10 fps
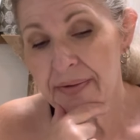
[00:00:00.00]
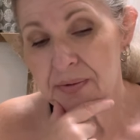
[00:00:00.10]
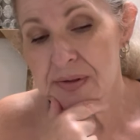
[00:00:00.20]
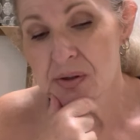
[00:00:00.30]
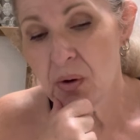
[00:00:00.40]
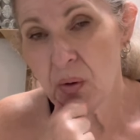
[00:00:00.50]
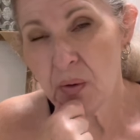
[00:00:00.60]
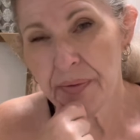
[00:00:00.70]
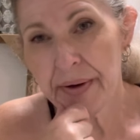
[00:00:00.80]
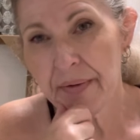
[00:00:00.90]
there is a hole
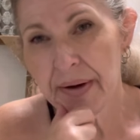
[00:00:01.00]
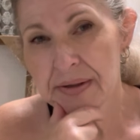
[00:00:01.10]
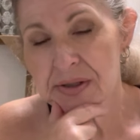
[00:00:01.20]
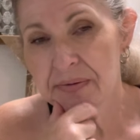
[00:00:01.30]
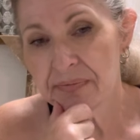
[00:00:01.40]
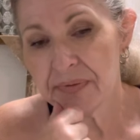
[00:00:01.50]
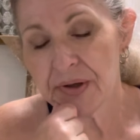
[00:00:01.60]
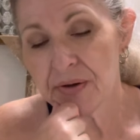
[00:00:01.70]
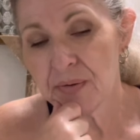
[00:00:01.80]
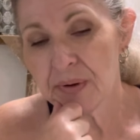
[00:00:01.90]
there, and you
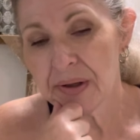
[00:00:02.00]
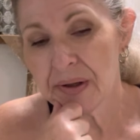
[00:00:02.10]
know,